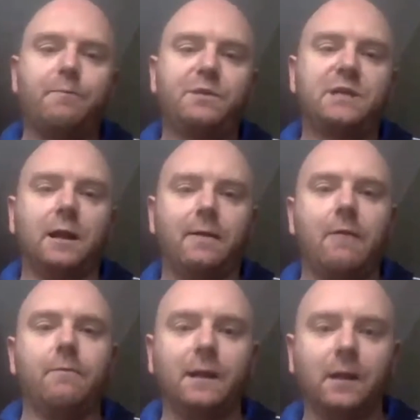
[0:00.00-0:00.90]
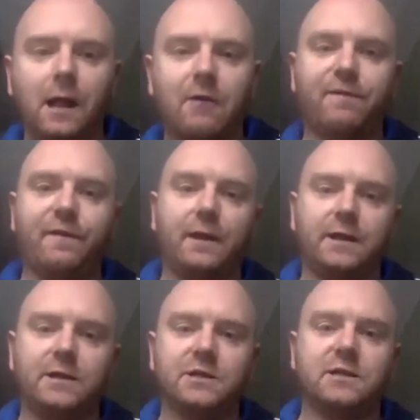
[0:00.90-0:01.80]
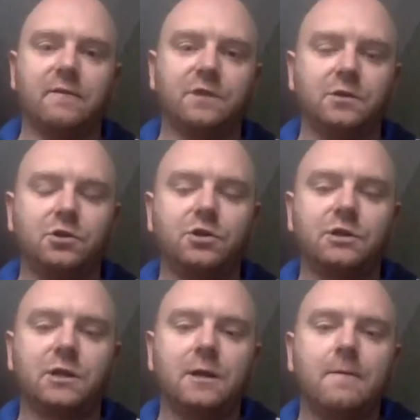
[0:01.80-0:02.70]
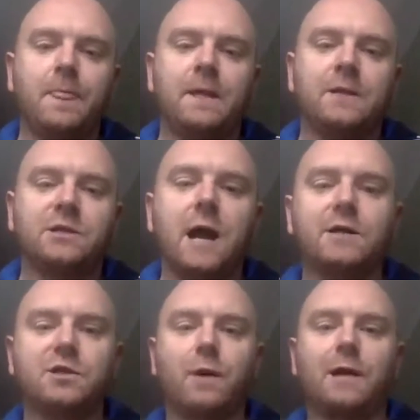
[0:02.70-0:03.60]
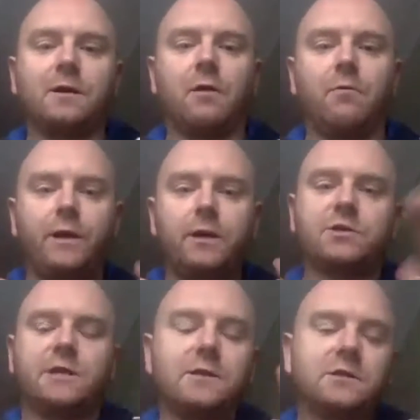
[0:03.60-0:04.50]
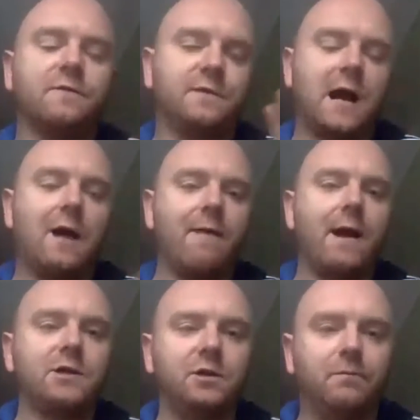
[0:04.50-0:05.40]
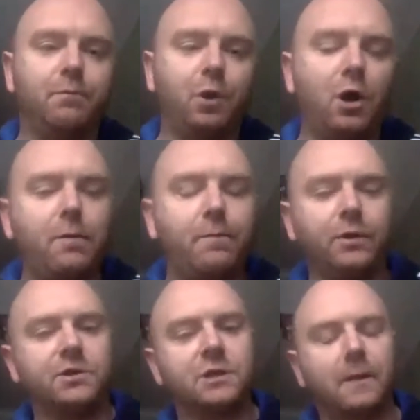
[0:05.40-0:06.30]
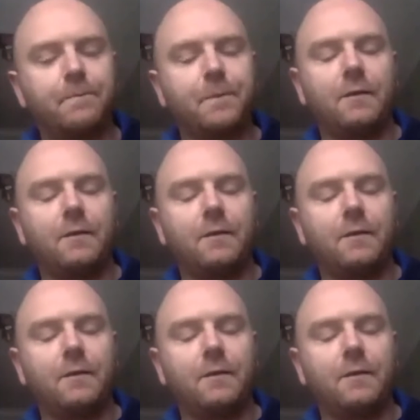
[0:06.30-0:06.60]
particularly around mental health initiatives, and just start to add a real sense of direction and purpose.